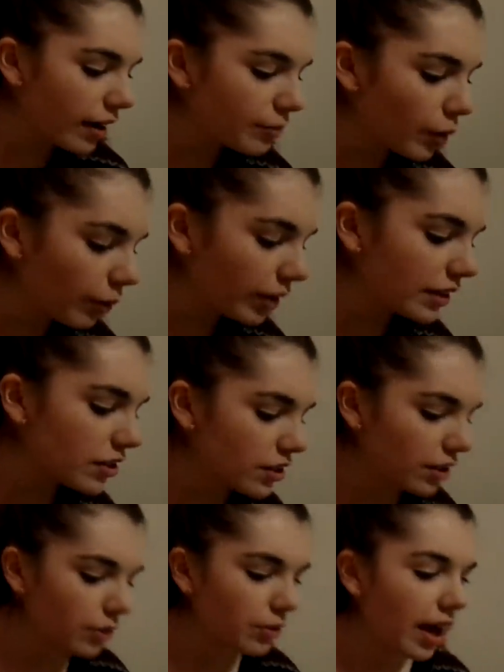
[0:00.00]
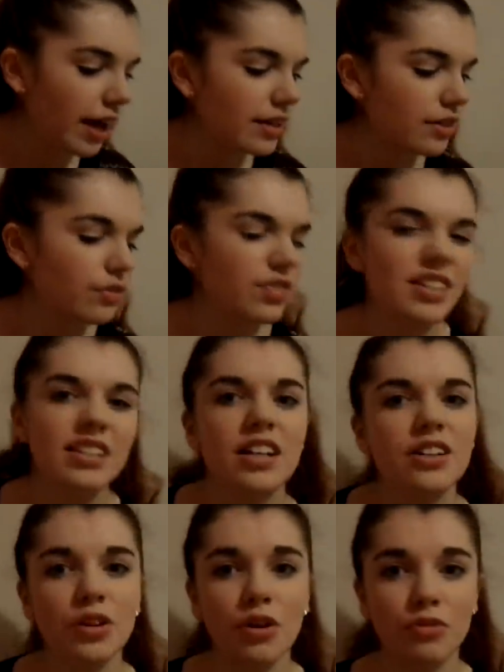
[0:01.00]
going to kind of
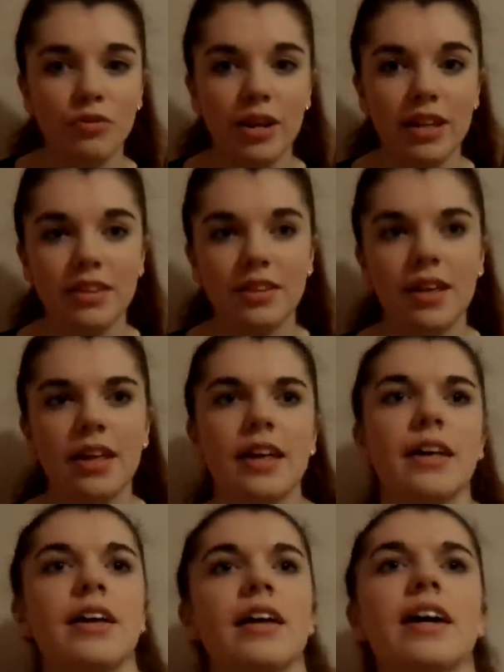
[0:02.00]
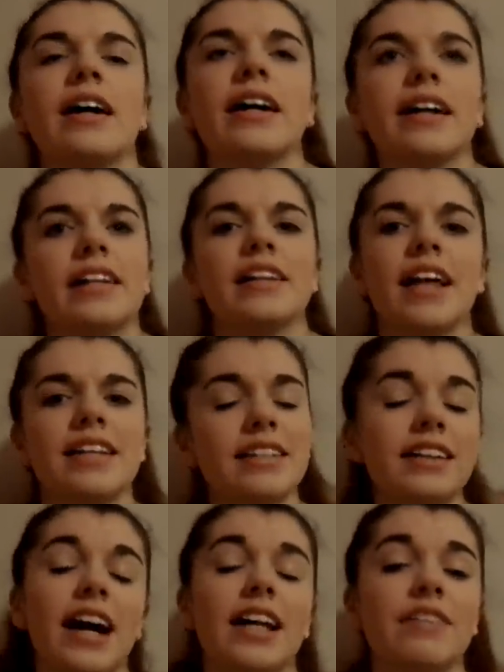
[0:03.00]
start off with a classic
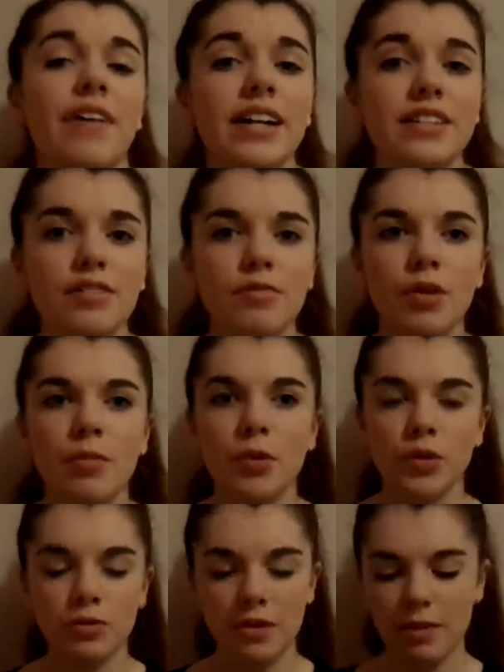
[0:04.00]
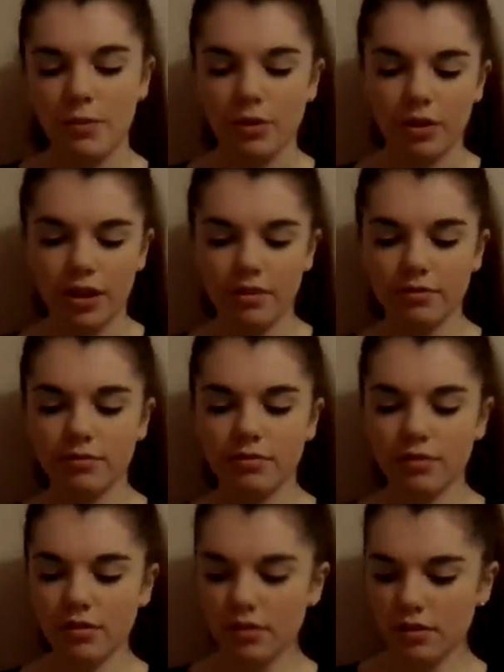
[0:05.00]
kind of item that most people
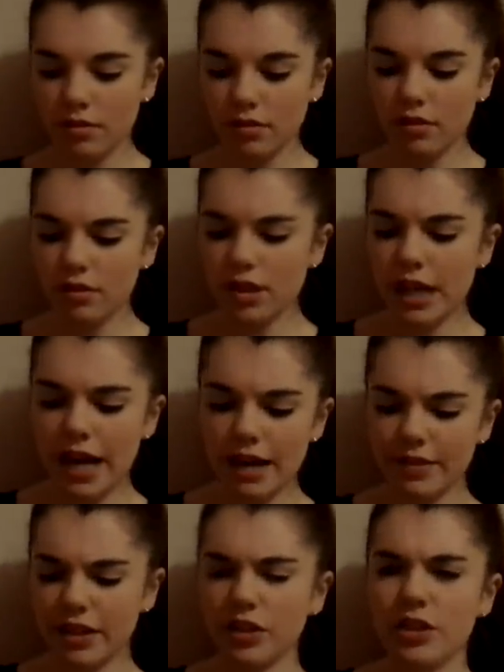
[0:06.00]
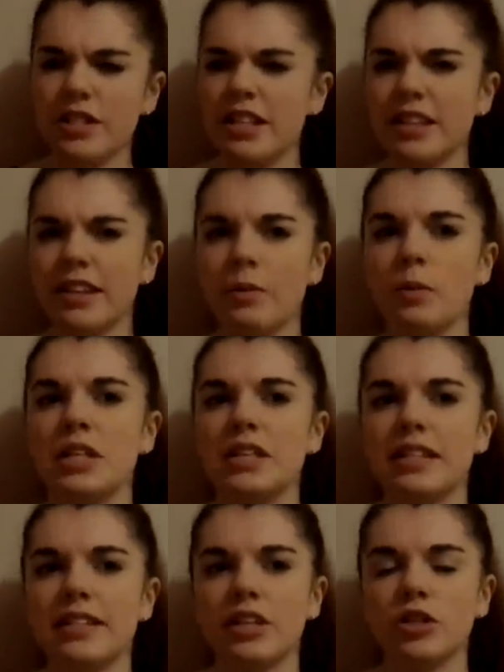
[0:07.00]
have included in like winter
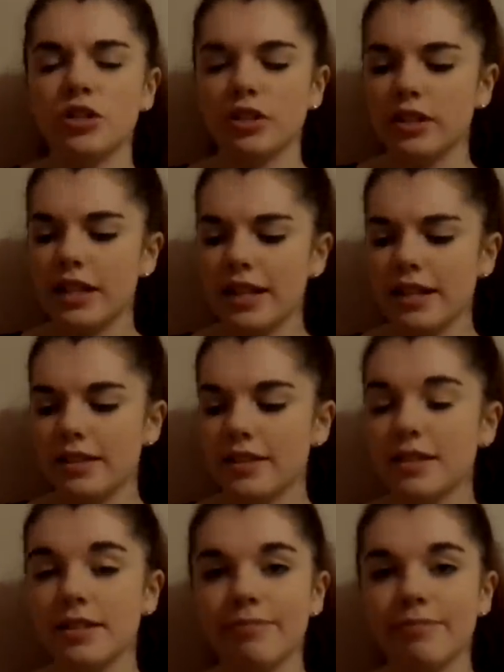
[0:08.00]
essential, is